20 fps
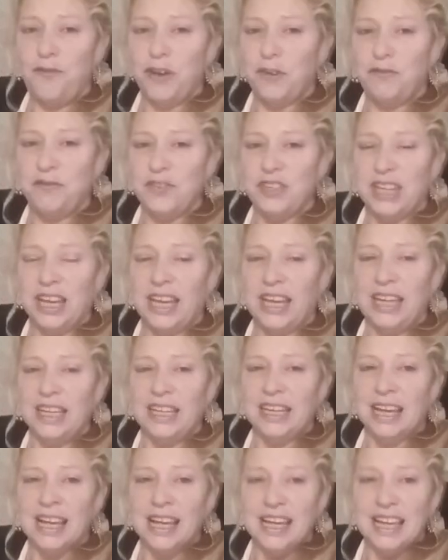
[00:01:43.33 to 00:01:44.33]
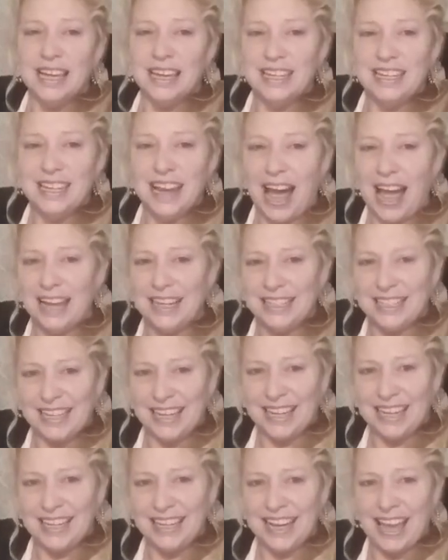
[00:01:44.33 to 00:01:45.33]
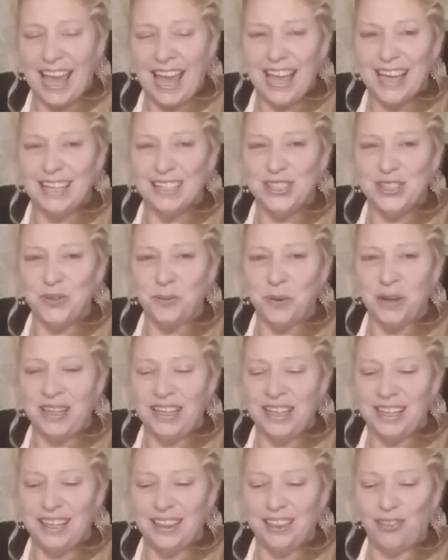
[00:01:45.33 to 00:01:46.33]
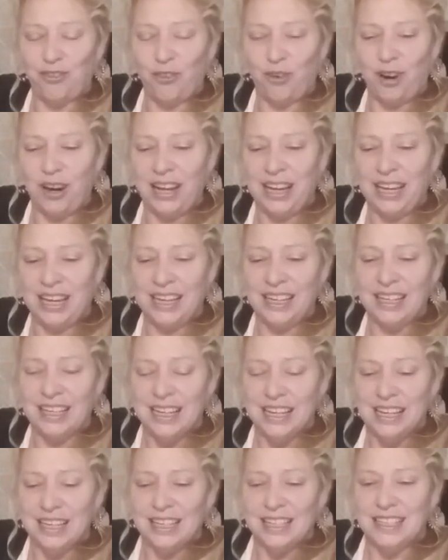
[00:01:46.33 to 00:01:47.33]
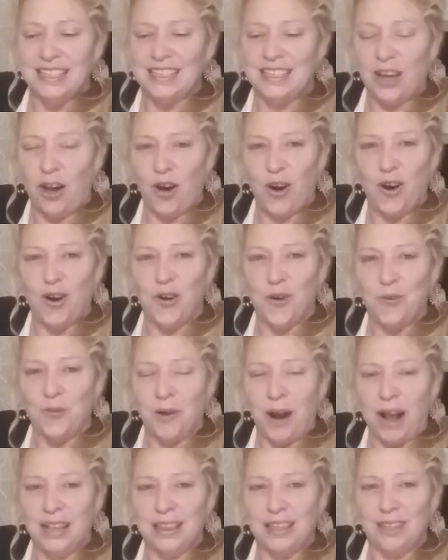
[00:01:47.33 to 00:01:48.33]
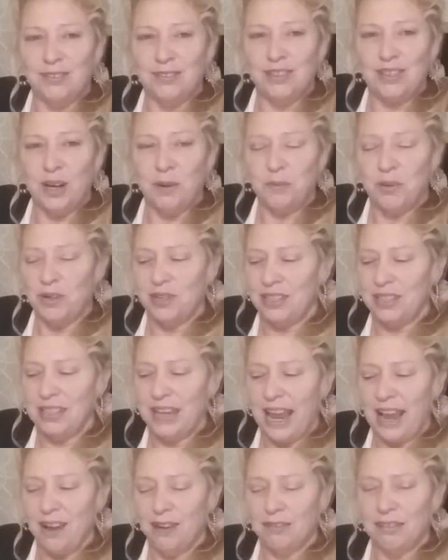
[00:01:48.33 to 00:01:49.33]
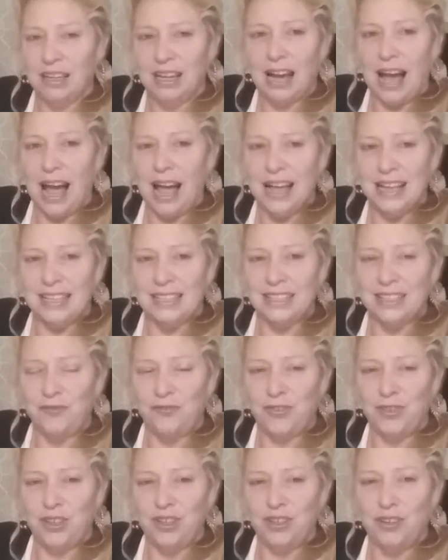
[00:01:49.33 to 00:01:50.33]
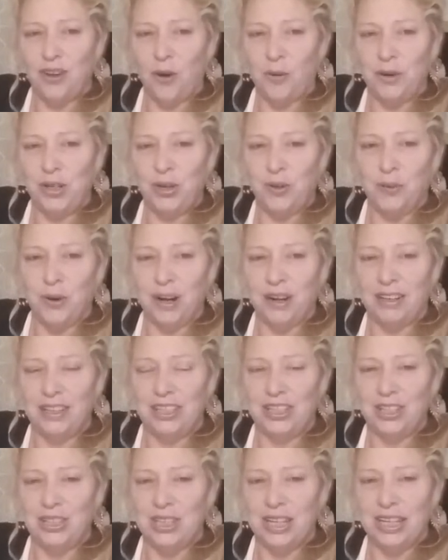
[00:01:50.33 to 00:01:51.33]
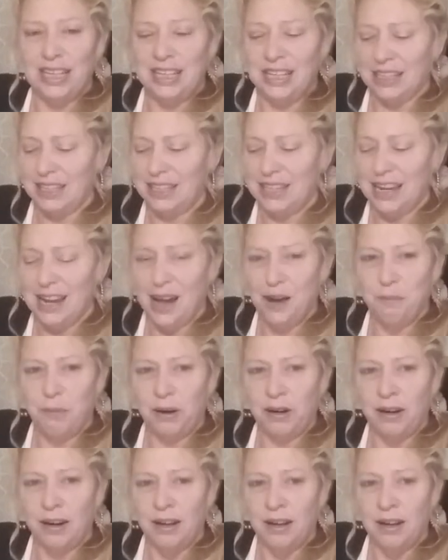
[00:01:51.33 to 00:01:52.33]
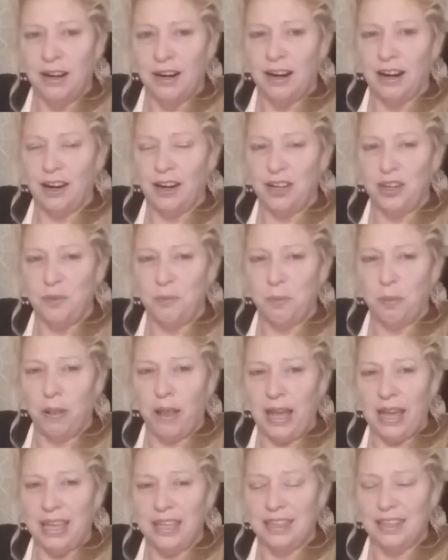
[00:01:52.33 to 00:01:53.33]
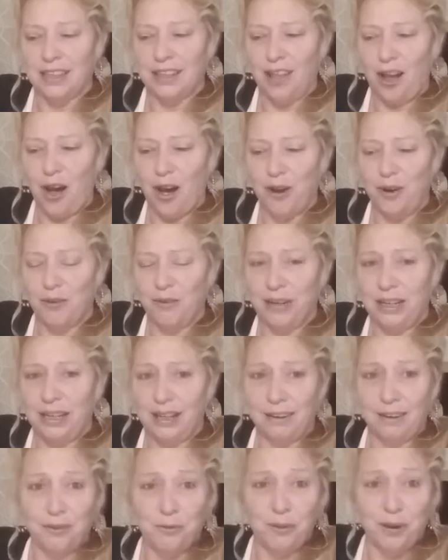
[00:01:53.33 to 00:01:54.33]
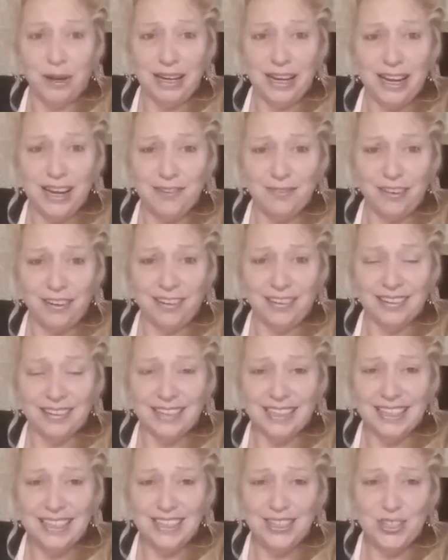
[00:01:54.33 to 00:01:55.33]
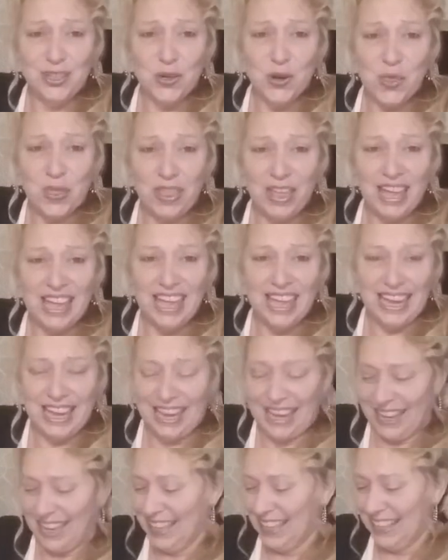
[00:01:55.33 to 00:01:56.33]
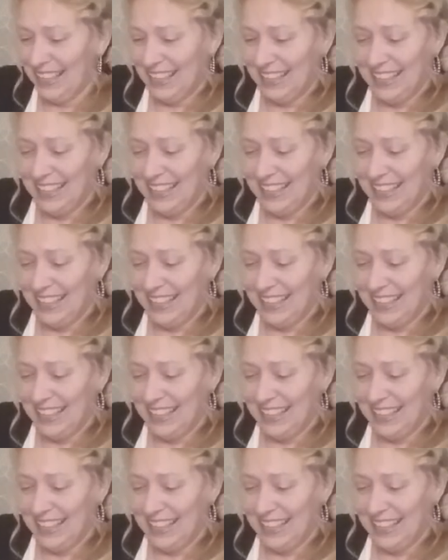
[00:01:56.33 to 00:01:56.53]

15, 19, and 23. So, write those numbers down, guys. If you go anywhere and you need a number, or you playing the lottery, or whatever is your thing,